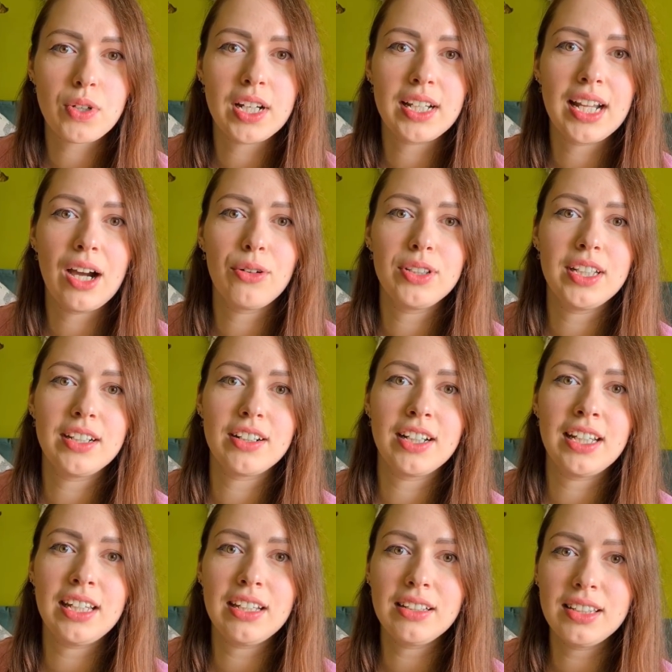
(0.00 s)
Right now they are
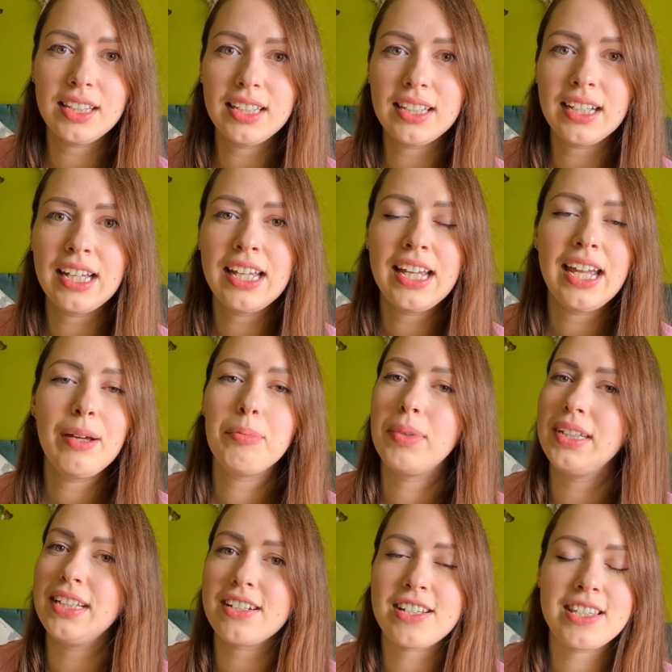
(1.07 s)
healing,
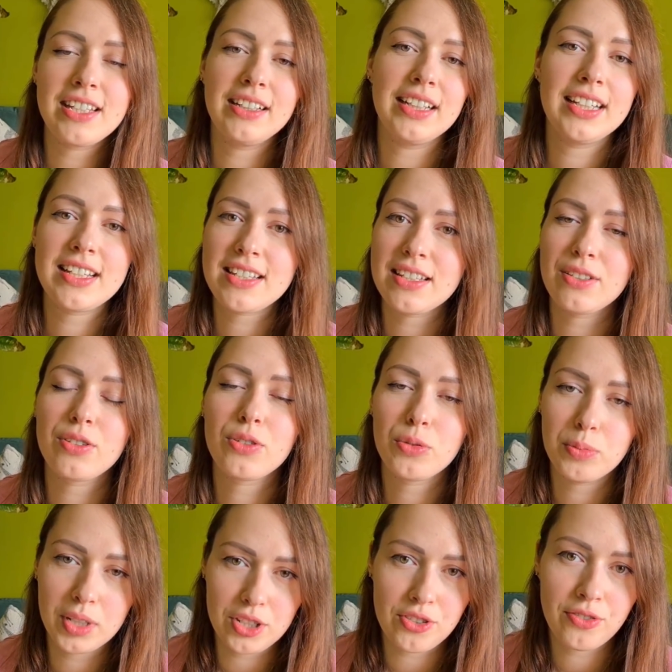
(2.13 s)
but there still isn't
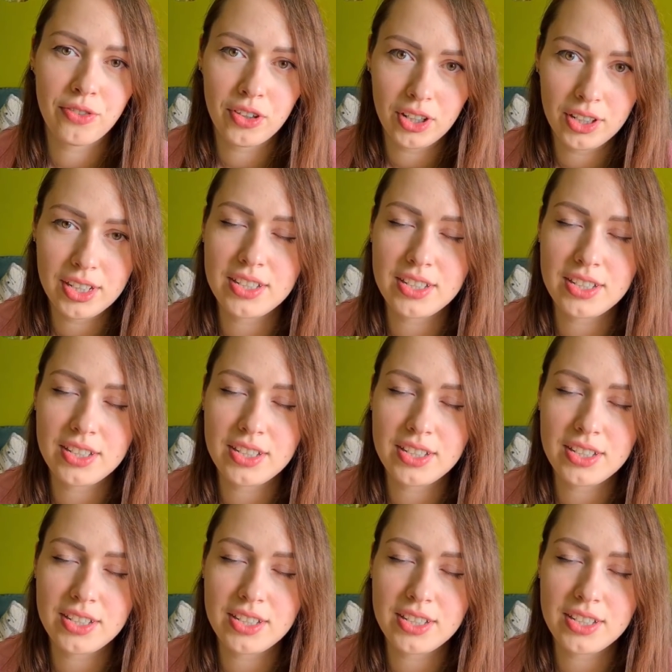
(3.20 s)
too much fur.